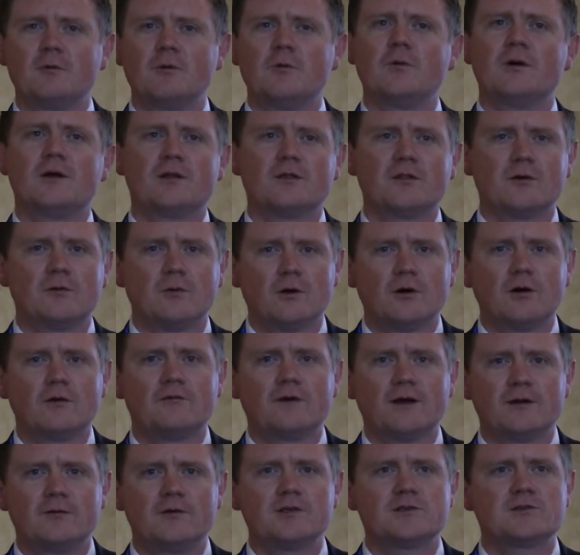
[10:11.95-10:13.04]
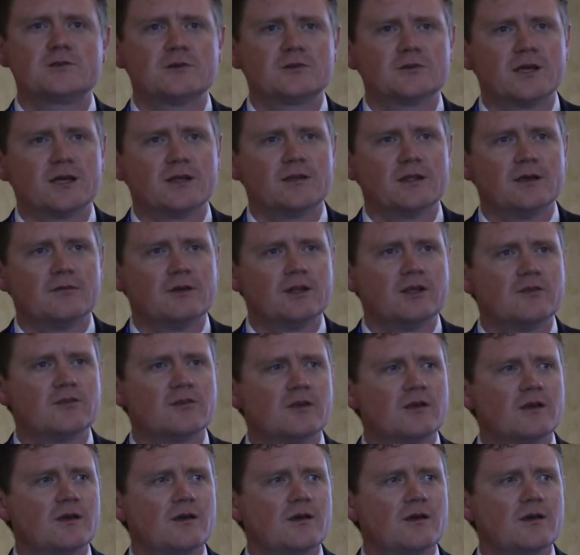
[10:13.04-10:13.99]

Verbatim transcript: well, what are the qualified research activities